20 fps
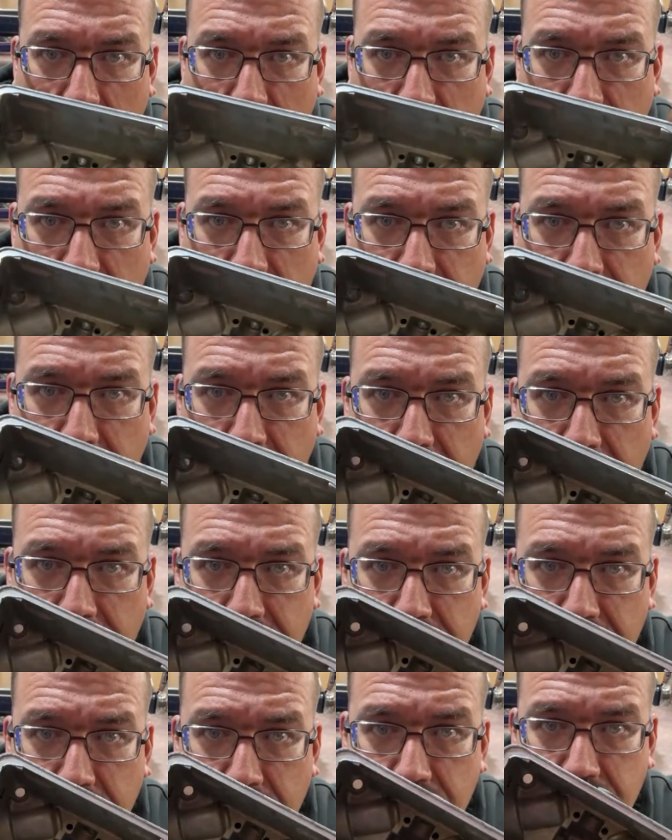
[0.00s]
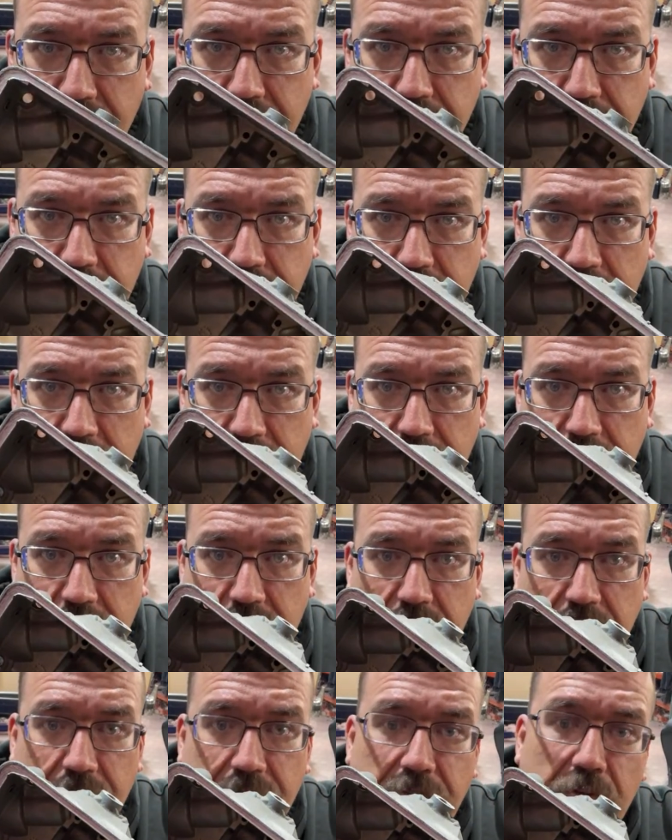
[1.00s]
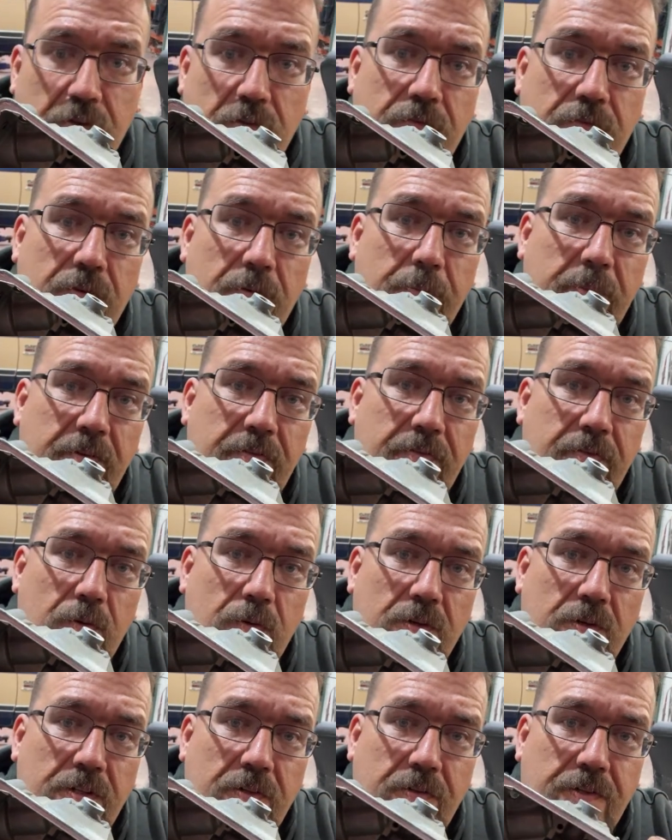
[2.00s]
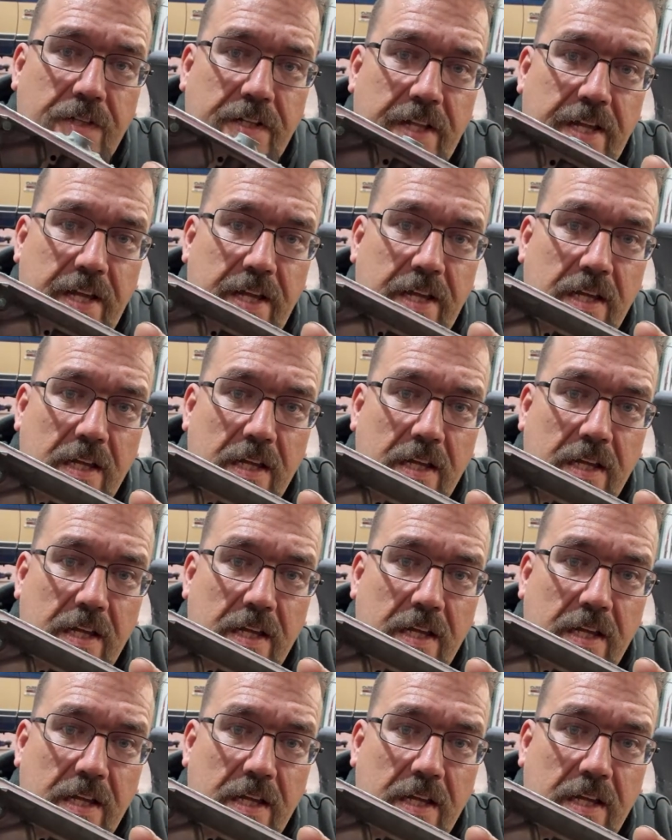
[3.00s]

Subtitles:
definitely shows you the difference in fuel from before till today.